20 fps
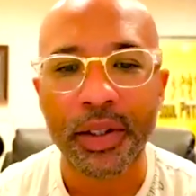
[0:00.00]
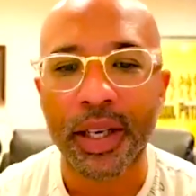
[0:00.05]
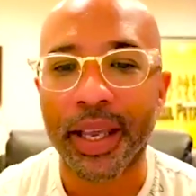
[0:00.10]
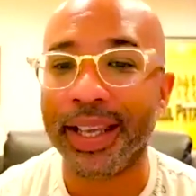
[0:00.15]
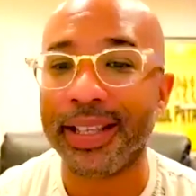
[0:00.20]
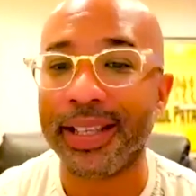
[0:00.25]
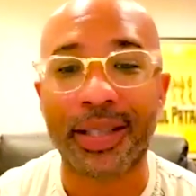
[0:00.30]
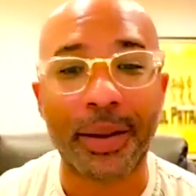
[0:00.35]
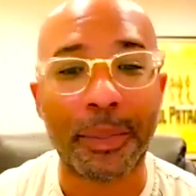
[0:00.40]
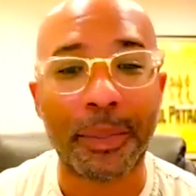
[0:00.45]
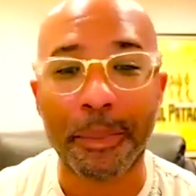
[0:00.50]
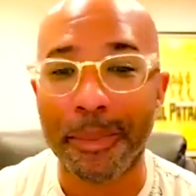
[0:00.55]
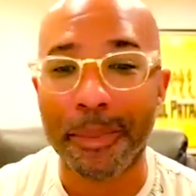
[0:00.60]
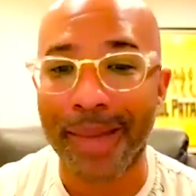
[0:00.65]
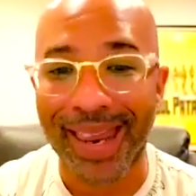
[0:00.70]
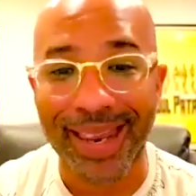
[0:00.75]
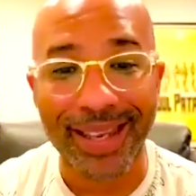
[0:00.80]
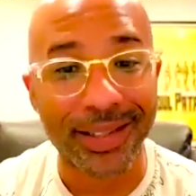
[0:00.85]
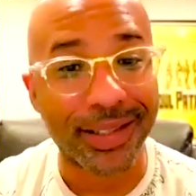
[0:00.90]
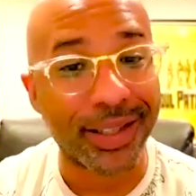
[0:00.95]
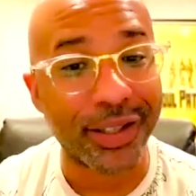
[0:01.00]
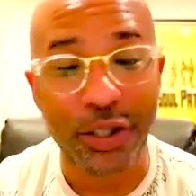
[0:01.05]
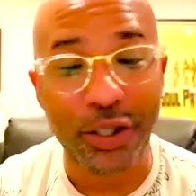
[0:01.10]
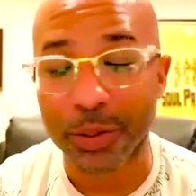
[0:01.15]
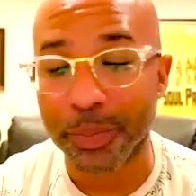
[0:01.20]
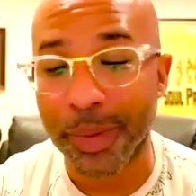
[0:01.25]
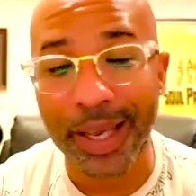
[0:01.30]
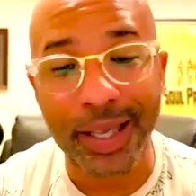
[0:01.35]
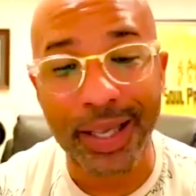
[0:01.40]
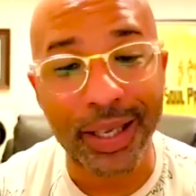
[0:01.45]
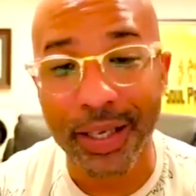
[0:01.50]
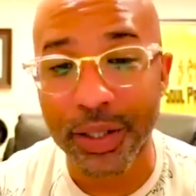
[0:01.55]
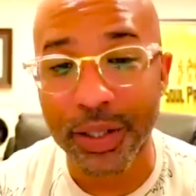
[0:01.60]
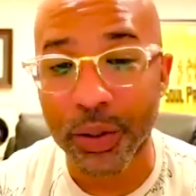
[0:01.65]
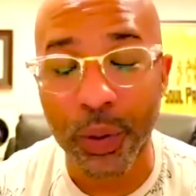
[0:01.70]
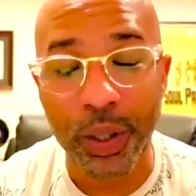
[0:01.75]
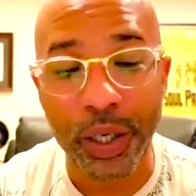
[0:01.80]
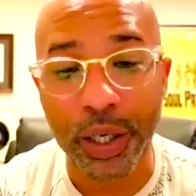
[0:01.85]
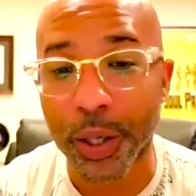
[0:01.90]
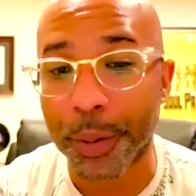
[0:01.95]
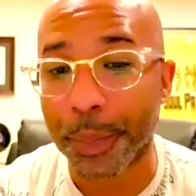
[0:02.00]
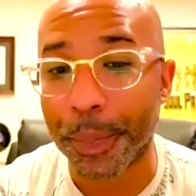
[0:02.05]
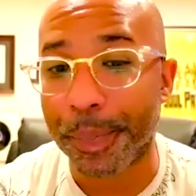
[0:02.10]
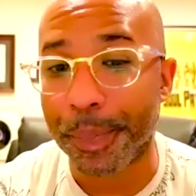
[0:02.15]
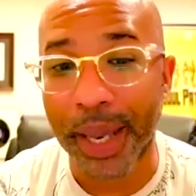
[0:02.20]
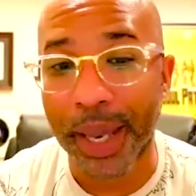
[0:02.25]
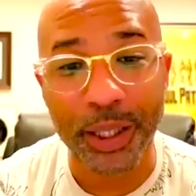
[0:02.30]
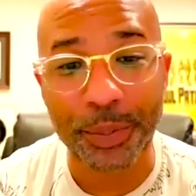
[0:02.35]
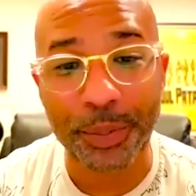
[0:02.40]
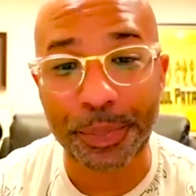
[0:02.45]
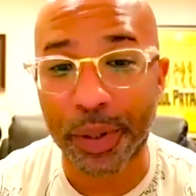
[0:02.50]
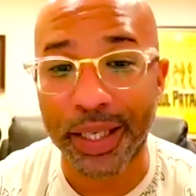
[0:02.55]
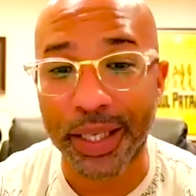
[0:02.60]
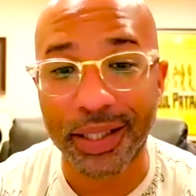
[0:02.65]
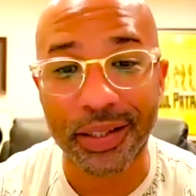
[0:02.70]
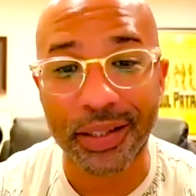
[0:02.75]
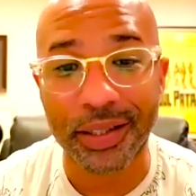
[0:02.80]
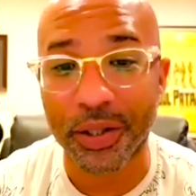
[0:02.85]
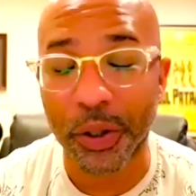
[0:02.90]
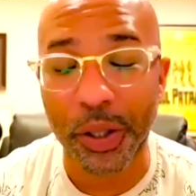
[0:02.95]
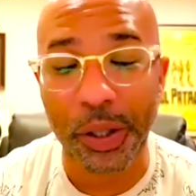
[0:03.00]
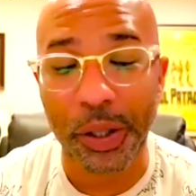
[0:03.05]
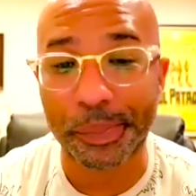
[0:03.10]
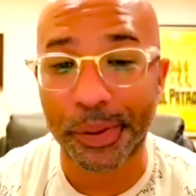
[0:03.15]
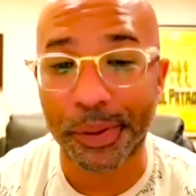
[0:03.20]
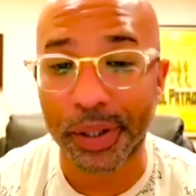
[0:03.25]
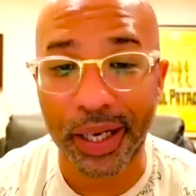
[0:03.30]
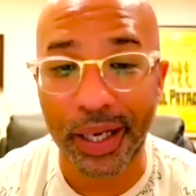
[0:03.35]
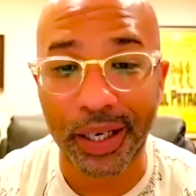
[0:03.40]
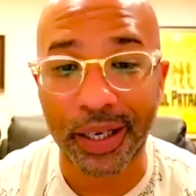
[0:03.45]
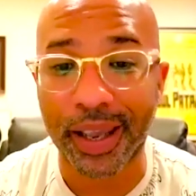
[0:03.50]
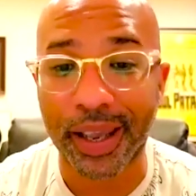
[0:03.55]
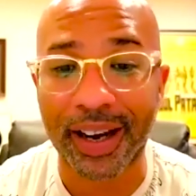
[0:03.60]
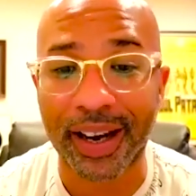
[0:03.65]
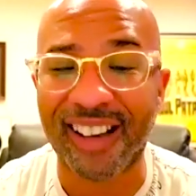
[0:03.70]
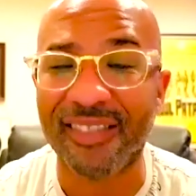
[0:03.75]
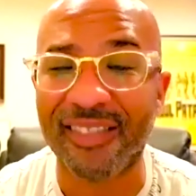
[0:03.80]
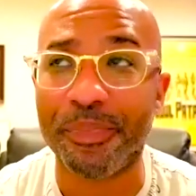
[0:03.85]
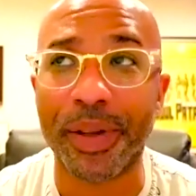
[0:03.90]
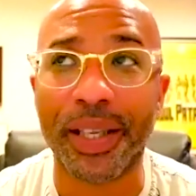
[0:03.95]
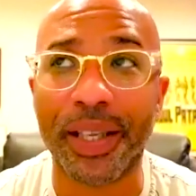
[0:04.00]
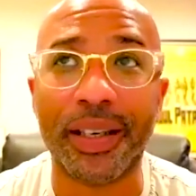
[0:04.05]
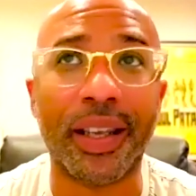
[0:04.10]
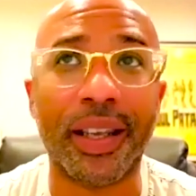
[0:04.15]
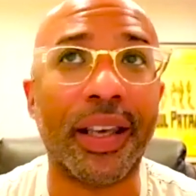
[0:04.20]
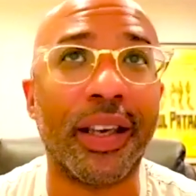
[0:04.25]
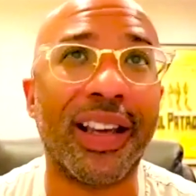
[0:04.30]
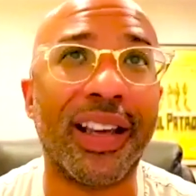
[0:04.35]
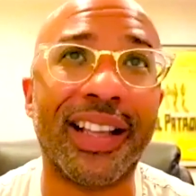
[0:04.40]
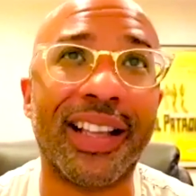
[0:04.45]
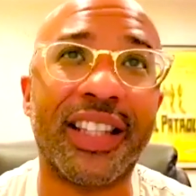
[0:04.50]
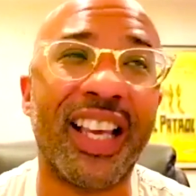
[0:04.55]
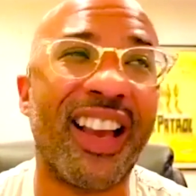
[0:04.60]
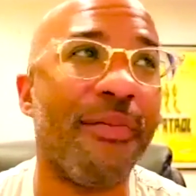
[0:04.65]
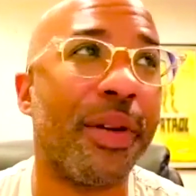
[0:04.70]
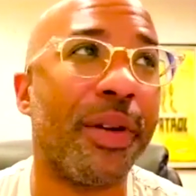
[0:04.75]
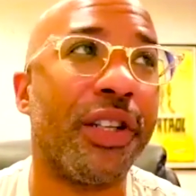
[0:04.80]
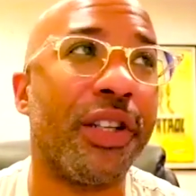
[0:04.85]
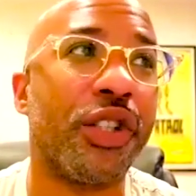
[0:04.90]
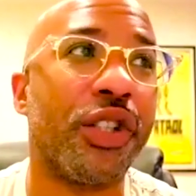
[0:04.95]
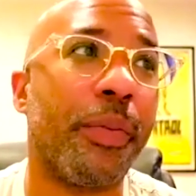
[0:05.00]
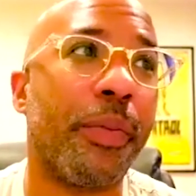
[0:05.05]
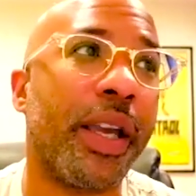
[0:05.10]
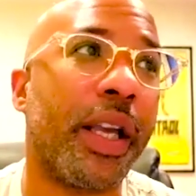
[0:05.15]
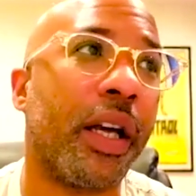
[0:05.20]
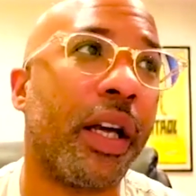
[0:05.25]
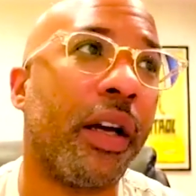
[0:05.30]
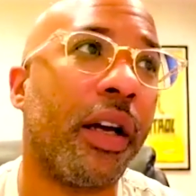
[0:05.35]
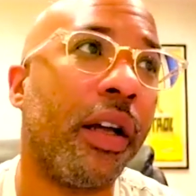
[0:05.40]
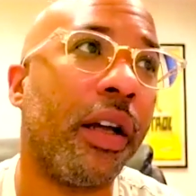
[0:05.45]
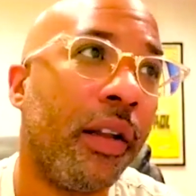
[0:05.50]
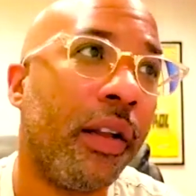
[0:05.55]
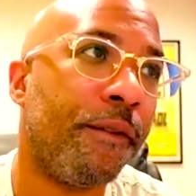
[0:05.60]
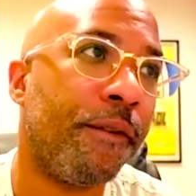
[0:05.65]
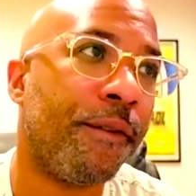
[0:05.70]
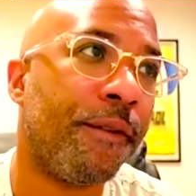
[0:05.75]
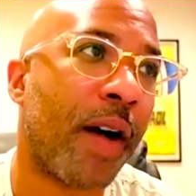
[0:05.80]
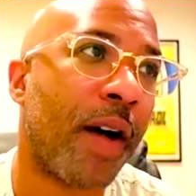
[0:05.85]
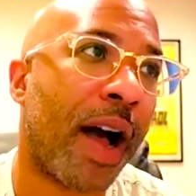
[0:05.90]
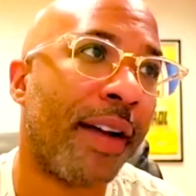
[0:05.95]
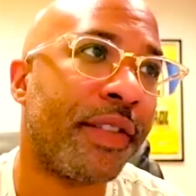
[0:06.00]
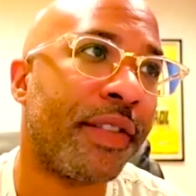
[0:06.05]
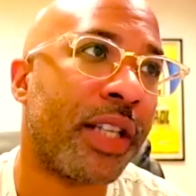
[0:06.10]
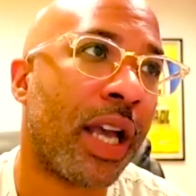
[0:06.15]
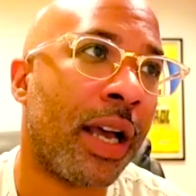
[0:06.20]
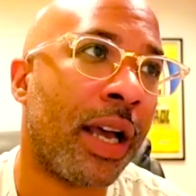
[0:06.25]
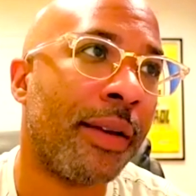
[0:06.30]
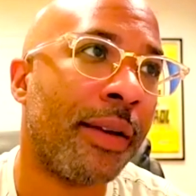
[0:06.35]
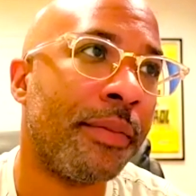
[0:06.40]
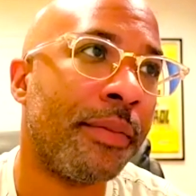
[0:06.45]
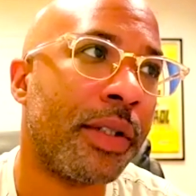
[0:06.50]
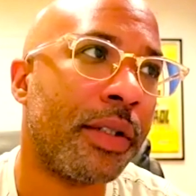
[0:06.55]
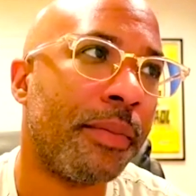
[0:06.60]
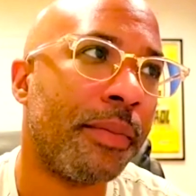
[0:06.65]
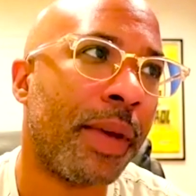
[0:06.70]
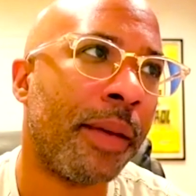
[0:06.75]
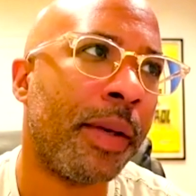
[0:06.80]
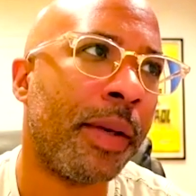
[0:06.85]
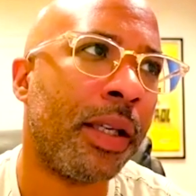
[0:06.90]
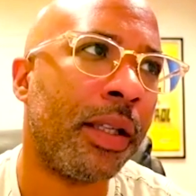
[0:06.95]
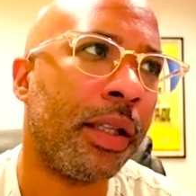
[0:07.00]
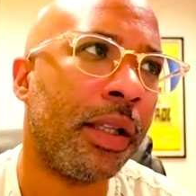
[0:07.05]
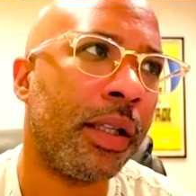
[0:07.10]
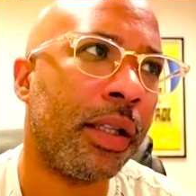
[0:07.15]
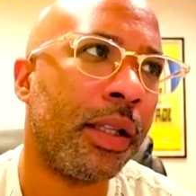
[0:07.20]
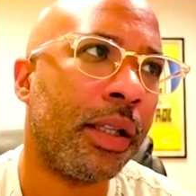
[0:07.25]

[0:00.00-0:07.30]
It's amazing. Jamaica is one of the best places on the planet. And I've been there. I think I've been to Jamaica 5 times, maybe.